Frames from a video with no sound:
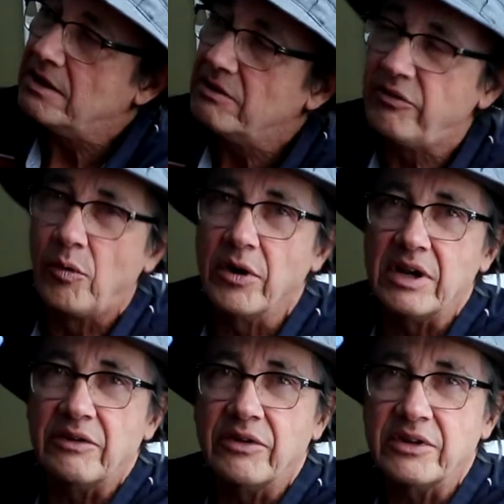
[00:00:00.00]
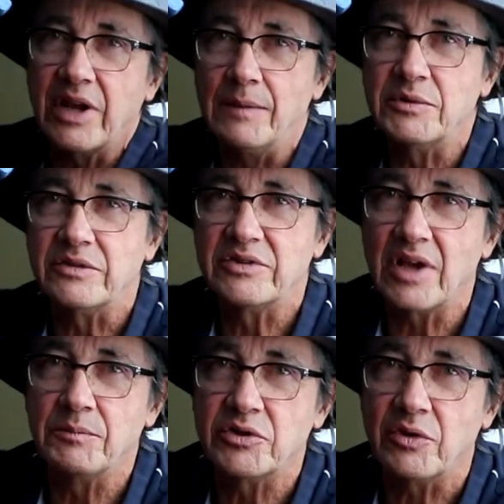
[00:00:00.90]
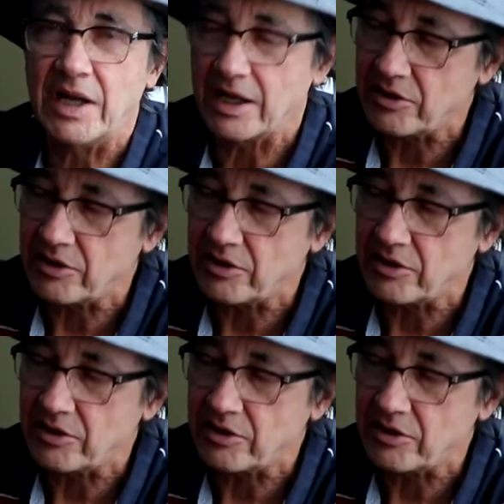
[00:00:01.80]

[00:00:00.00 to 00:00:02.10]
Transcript: four different types of substrate.